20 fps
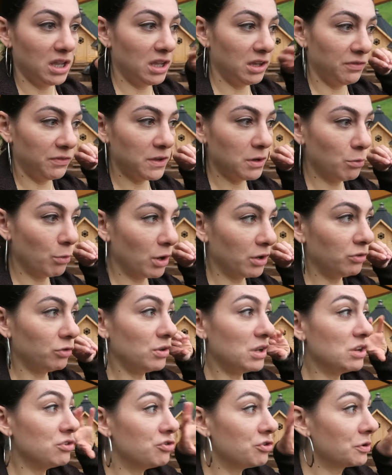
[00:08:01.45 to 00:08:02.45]
if you want
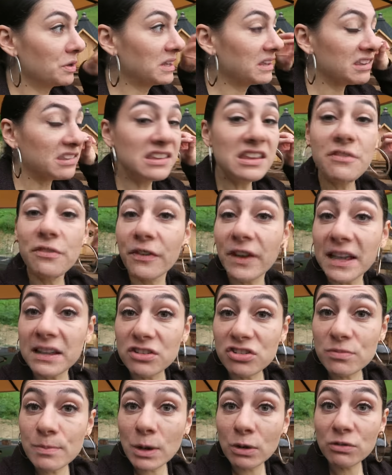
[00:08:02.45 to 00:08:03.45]
to enjoy the
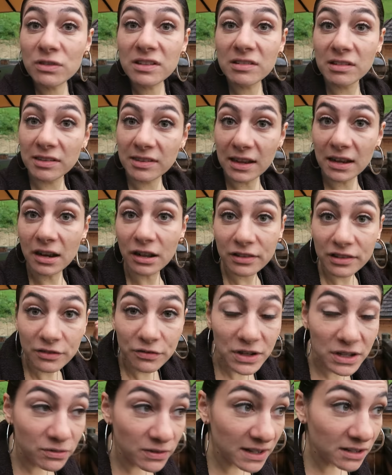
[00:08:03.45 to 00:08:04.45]
French mountains and lots
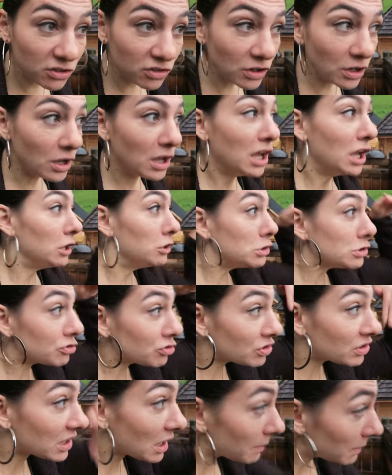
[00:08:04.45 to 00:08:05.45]
of adventure, you
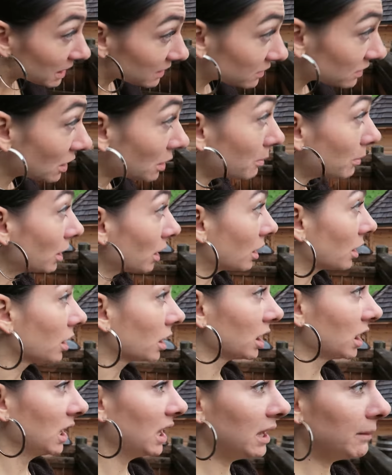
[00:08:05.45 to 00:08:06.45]
should come in summer
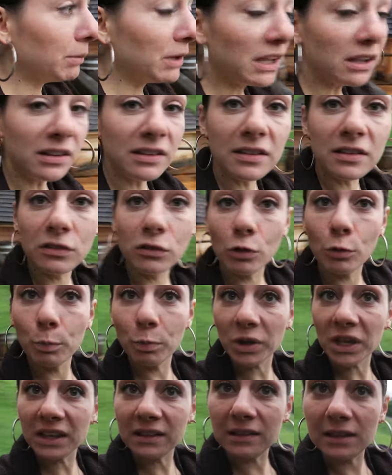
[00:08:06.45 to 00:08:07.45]
because it's so
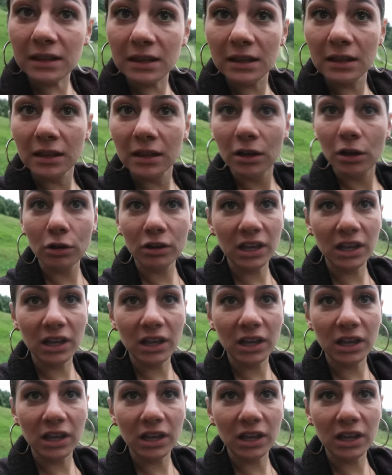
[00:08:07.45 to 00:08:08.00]
pretty.